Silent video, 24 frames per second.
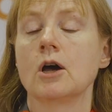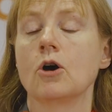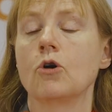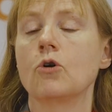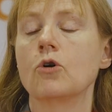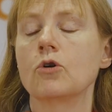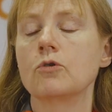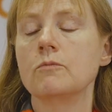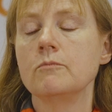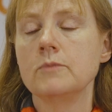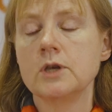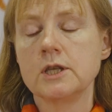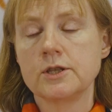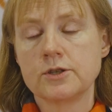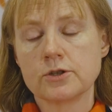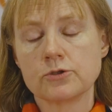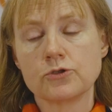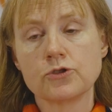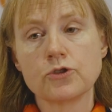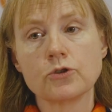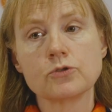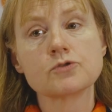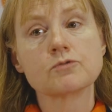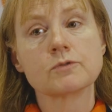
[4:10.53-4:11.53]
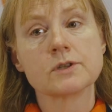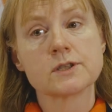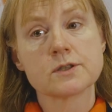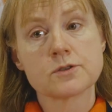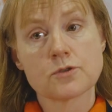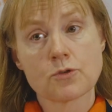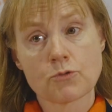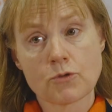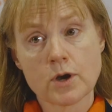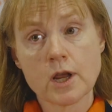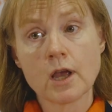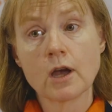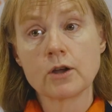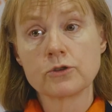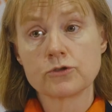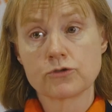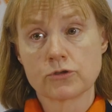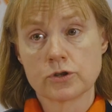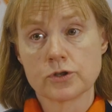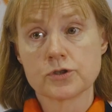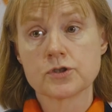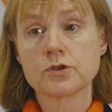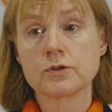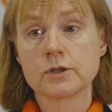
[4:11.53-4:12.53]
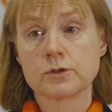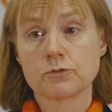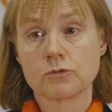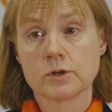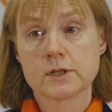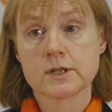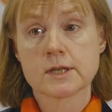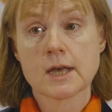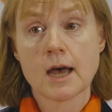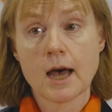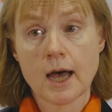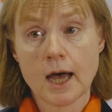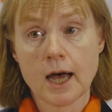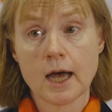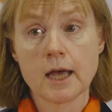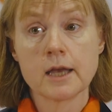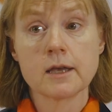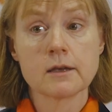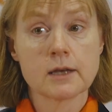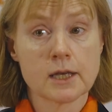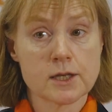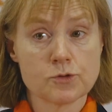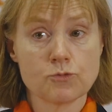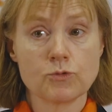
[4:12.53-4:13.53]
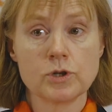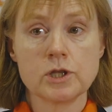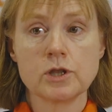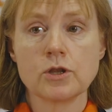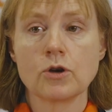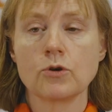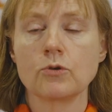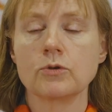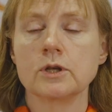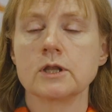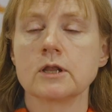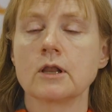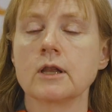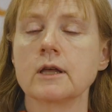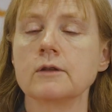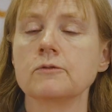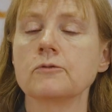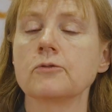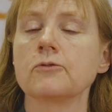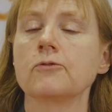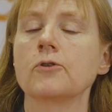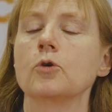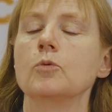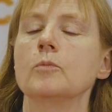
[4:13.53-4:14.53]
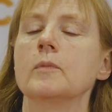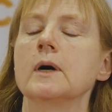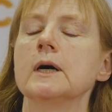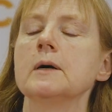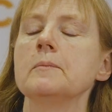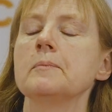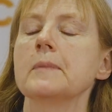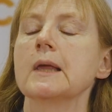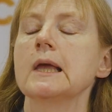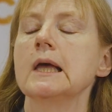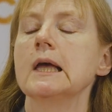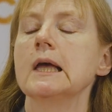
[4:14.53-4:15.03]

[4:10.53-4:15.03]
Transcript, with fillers: or median dose was 300, so it was high, as we know in lymphoma,